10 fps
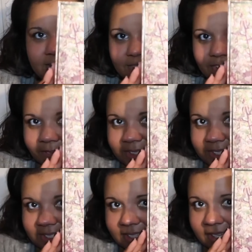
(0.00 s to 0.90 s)
She got me
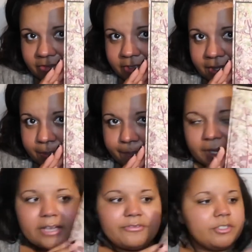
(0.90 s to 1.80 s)
this lovely
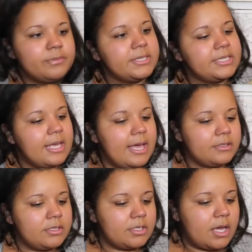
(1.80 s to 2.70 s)
perfume
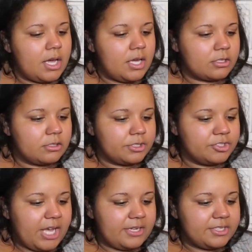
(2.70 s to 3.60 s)
set uh, called
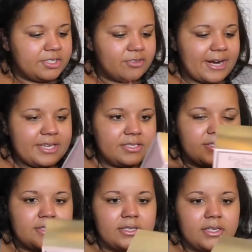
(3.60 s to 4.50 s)
Enchanted
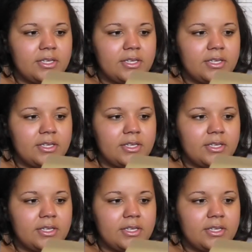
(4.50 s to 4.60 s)
Grace.